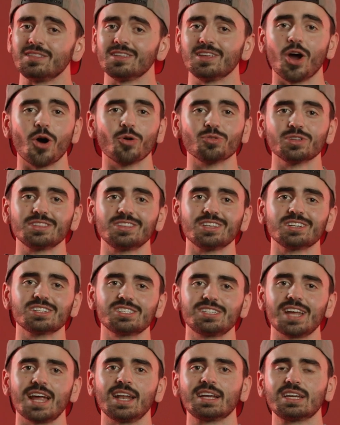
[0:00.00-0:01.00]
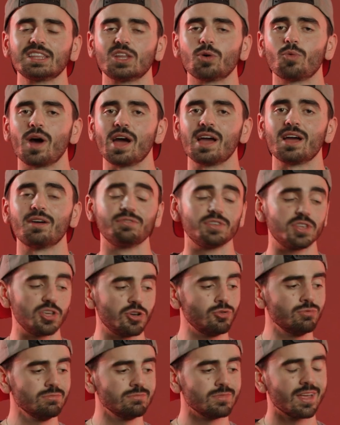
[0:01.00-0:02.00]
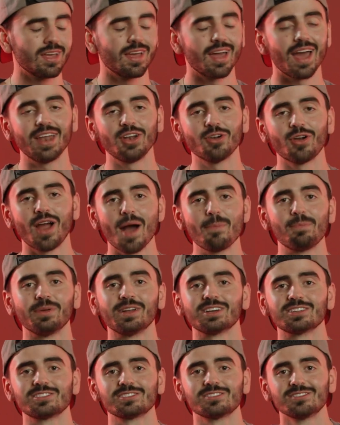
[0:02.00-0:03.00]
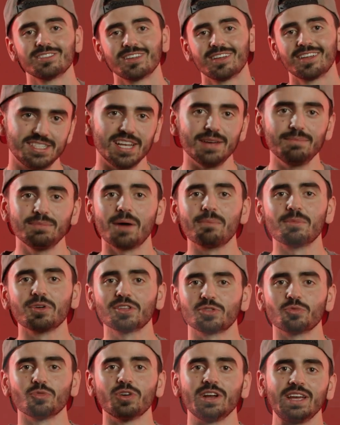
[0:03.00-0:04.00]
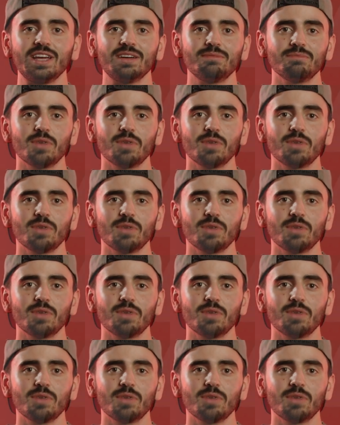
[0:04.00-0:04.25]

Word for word: the only thing standing in the way of you and your happiness. Tip number three,